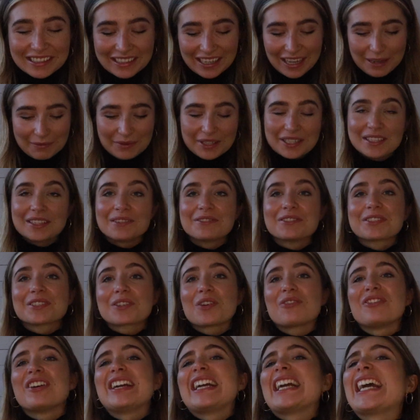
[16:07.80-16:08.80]
I'm so
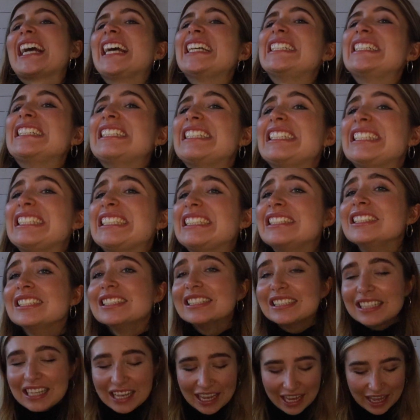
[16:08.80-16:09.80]
sorry.
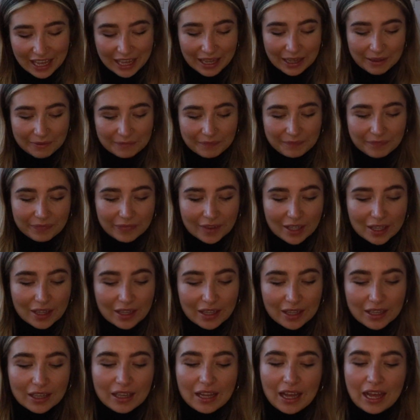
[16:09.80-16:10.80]
And
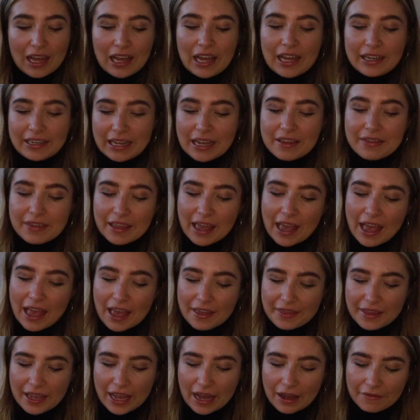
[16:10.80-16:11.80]
in
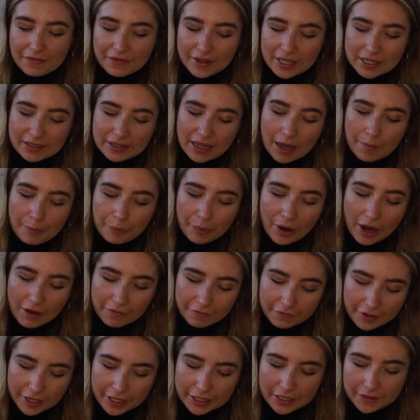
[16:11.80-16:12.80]
there they have things like
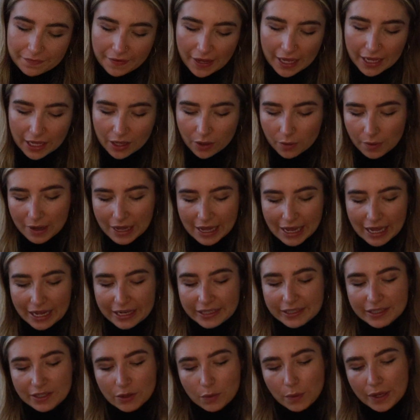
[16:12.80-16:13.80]
breakfast,
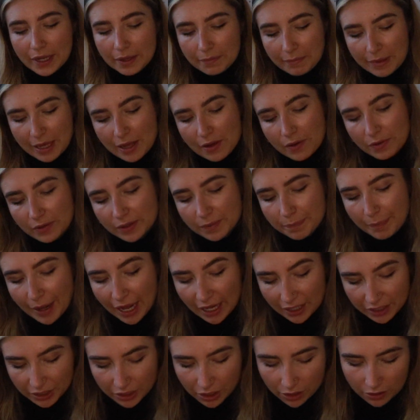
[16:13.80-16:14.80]
takeaways, quick meals,
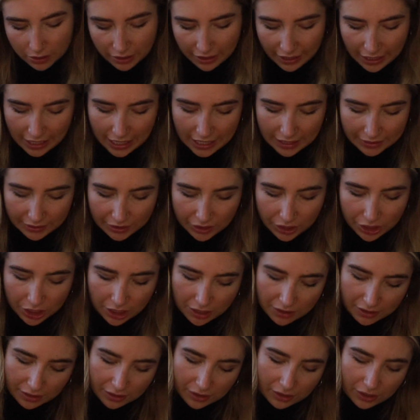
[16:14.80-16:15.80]
batch cooking,
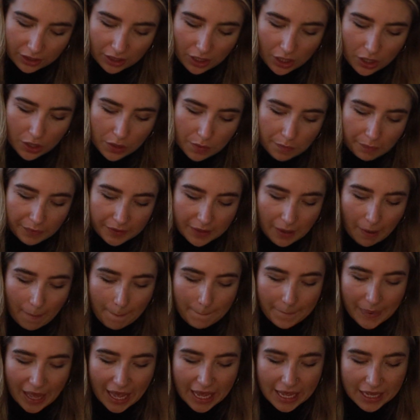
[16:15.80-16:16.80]
stews and soups,
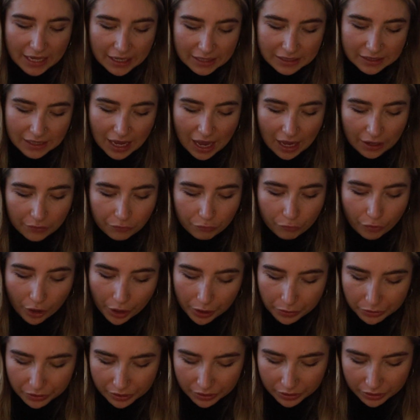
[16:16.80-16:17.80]
bakes and
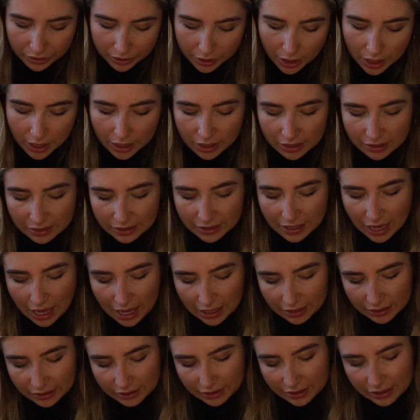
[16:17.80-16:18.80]
roasts,
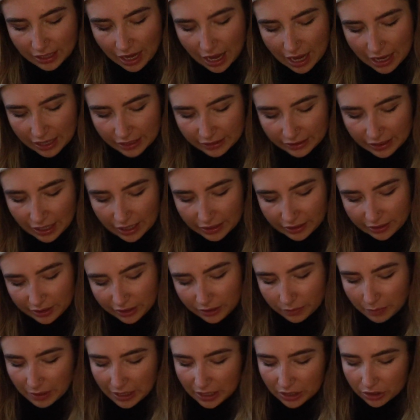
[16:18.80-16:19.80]
snacks, sides and
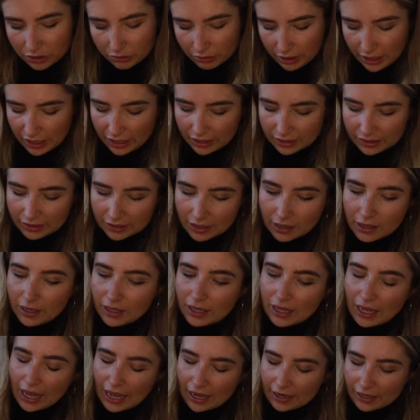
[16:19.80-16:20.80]
sweet treats.
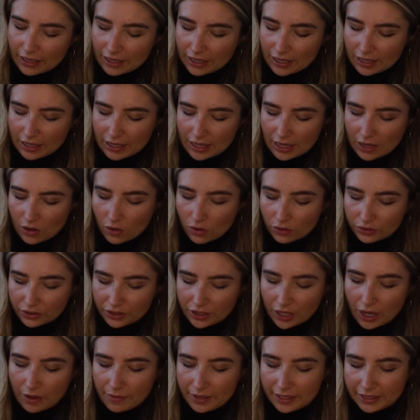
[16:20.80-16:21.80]
And
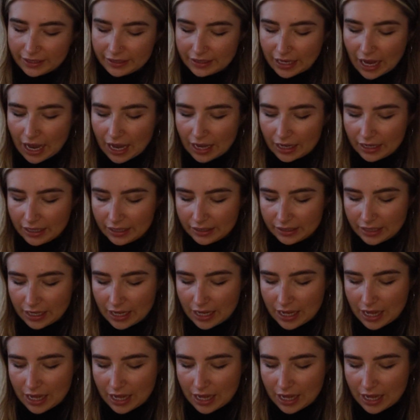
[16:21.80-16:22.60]
also inside